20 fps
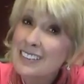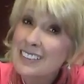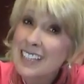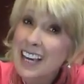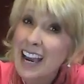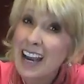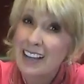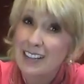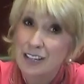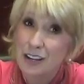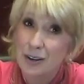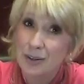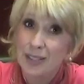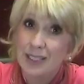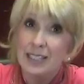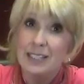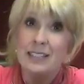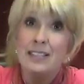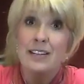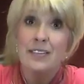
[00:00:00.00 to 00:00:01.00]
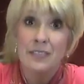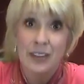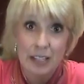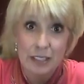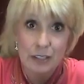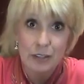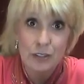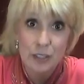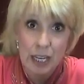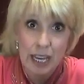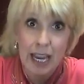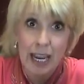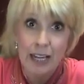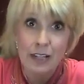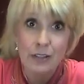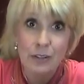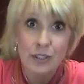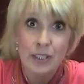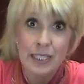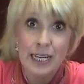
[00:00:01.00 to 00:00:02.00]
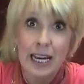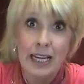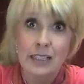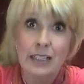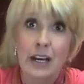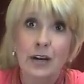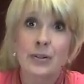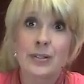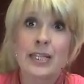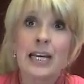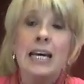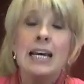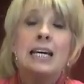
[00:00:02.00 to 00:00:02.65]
diagnoses of Ehlers-Danlos.